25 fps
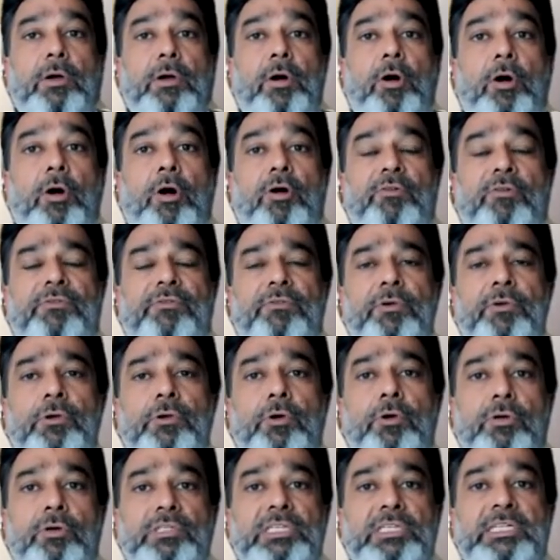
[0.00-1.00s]
of
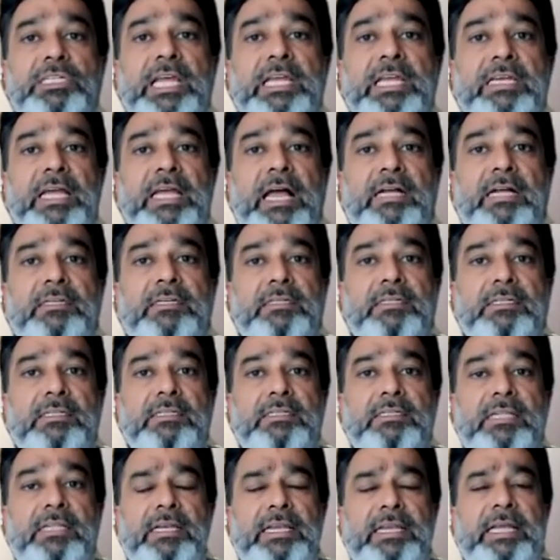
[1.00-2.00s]
non-state actors
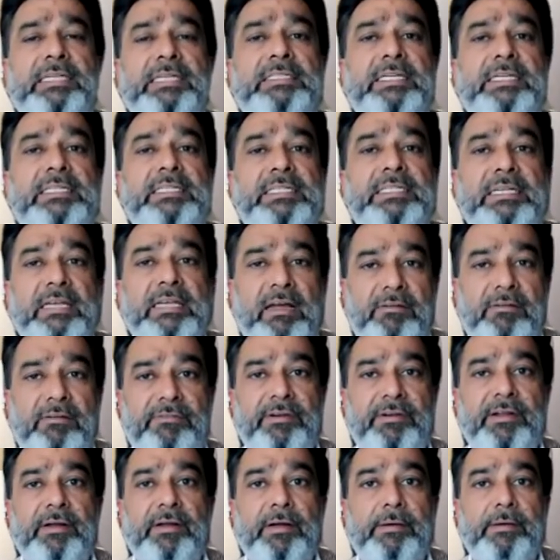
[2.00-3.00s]
that exist in
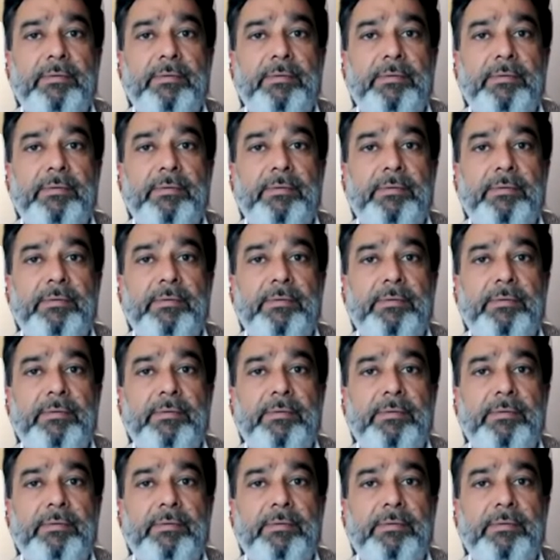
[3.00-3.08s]
Africa,